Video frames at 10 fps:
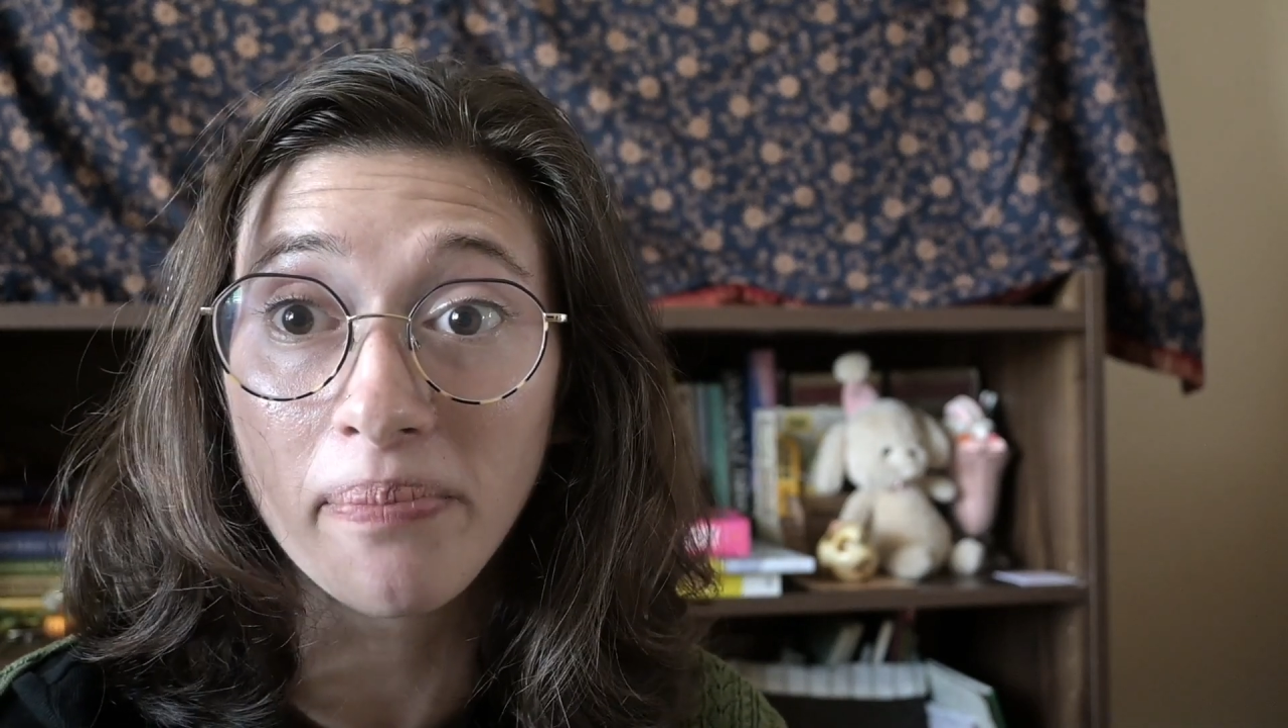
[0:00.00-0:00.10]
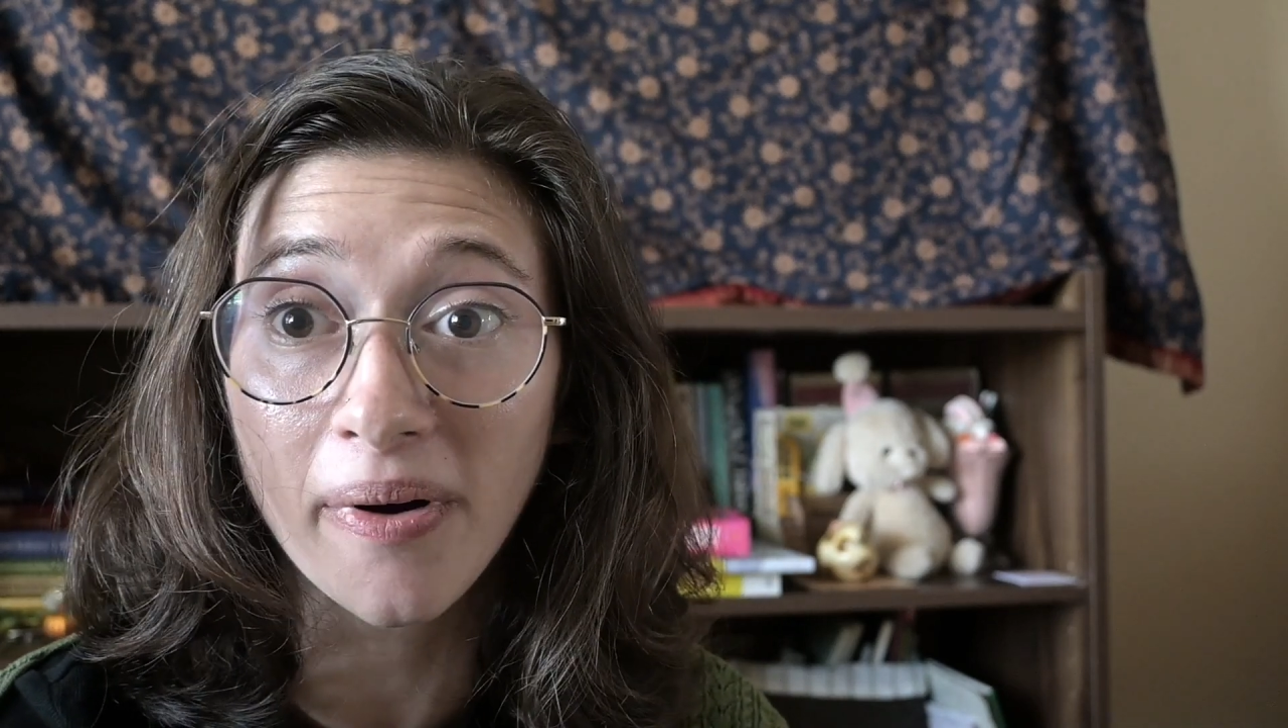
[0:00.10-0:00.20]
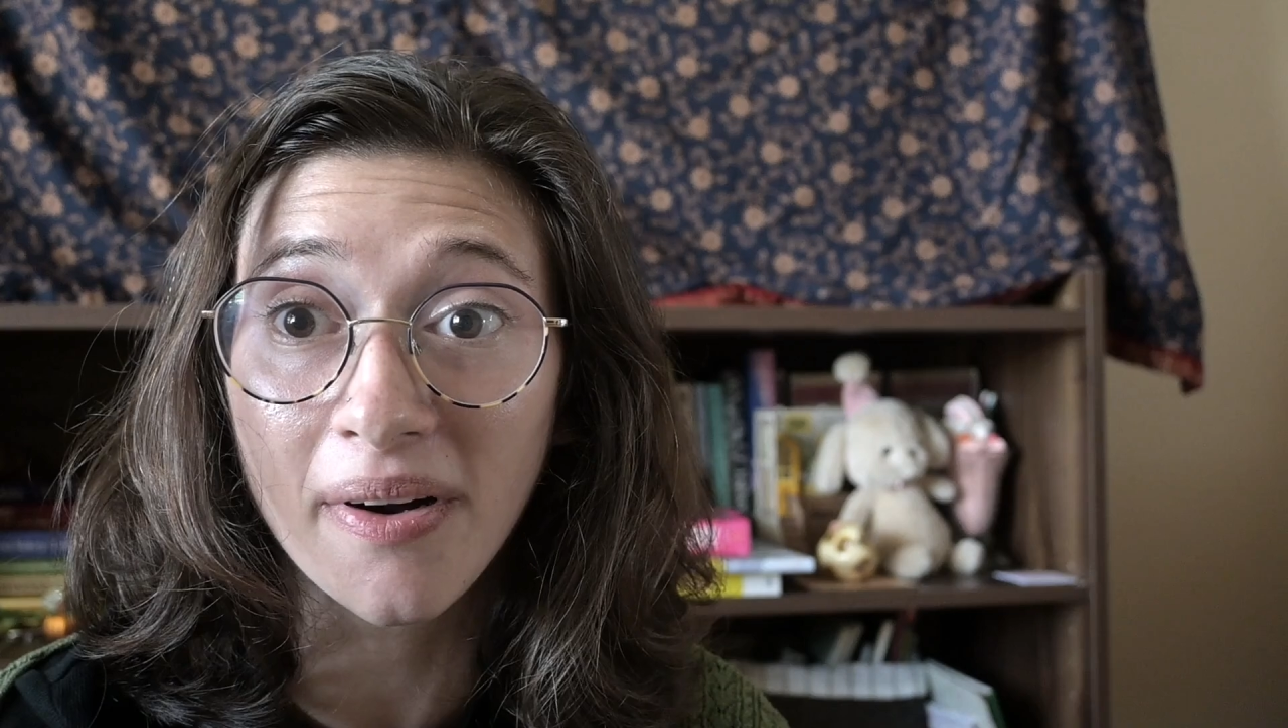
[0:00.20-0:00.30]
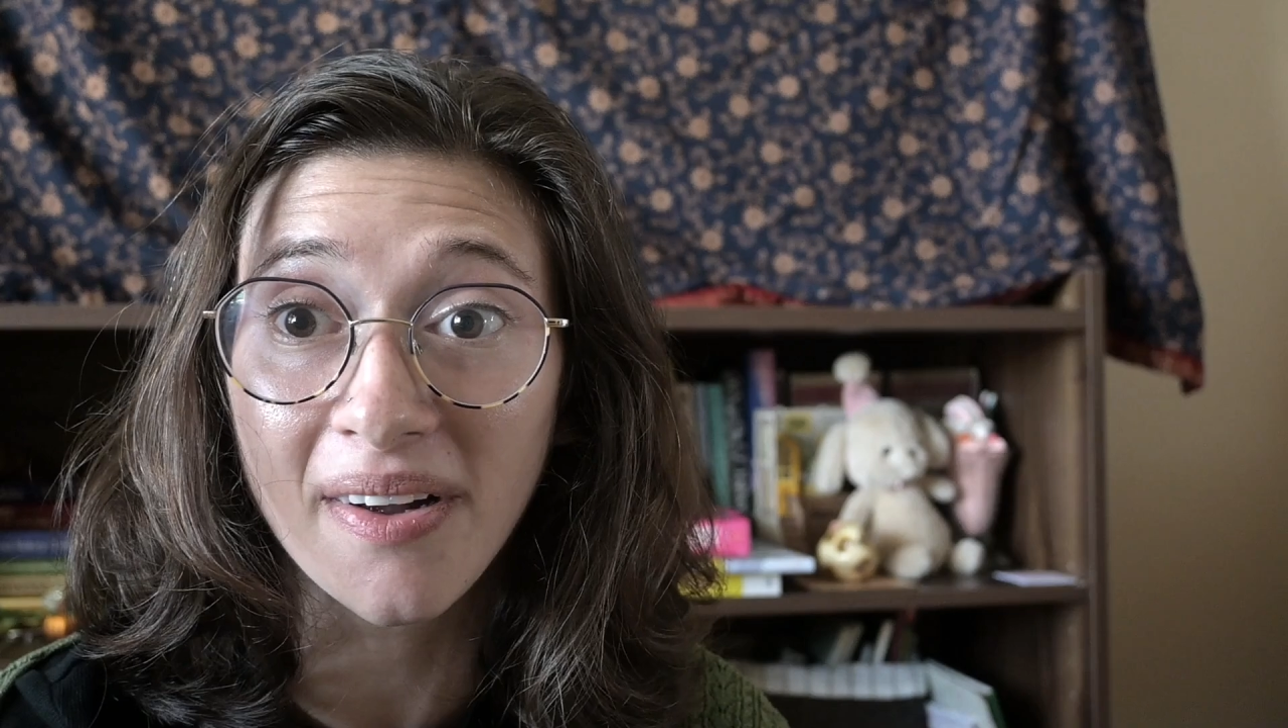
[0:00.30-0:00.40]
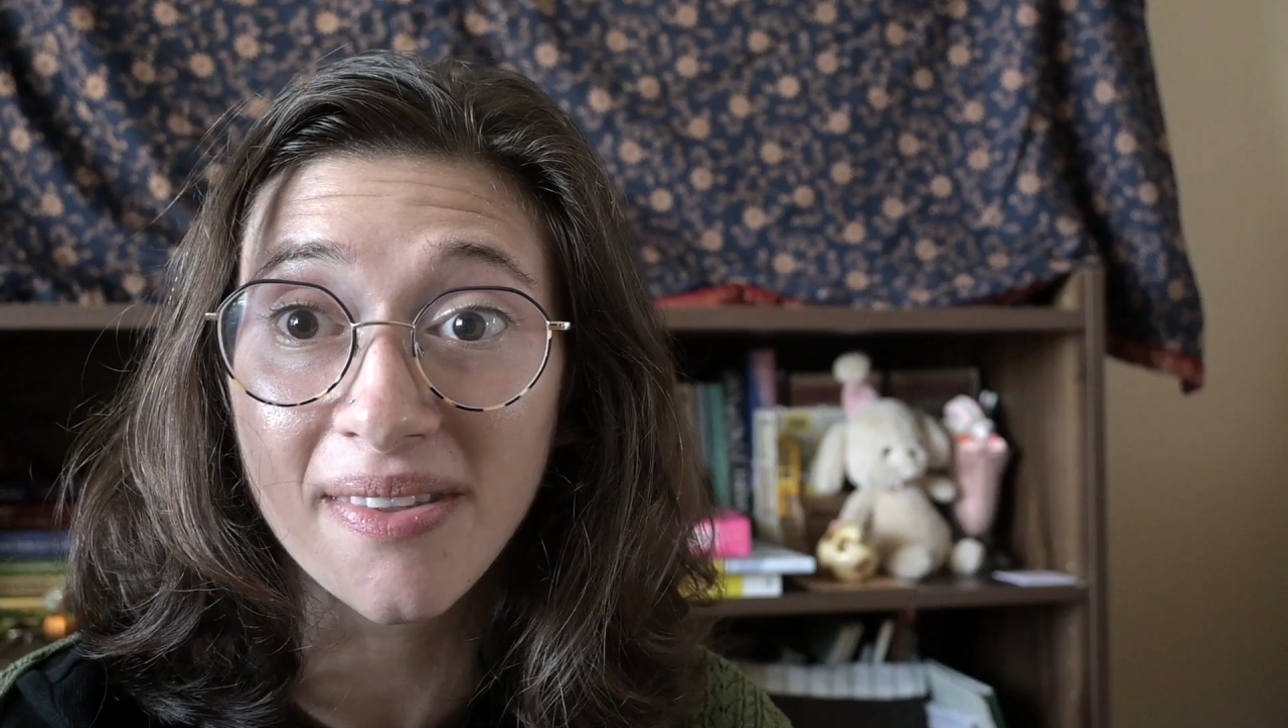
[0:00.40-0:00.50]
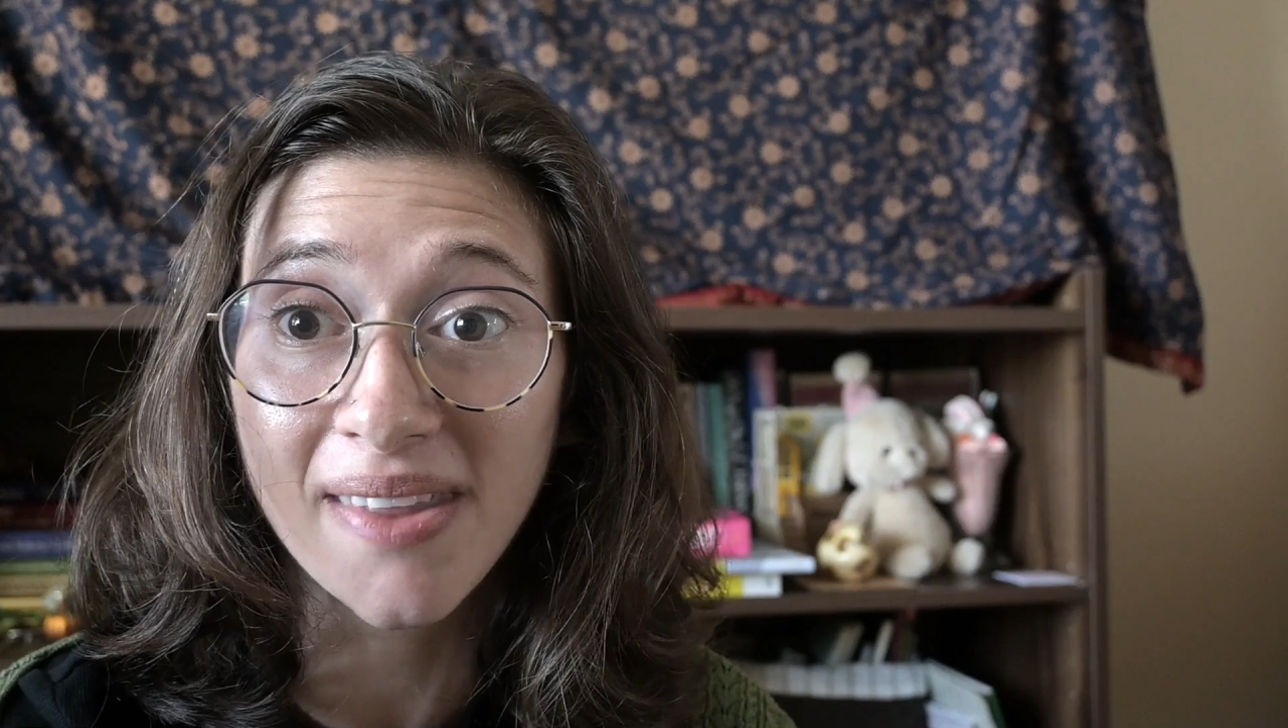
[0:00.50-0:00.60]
book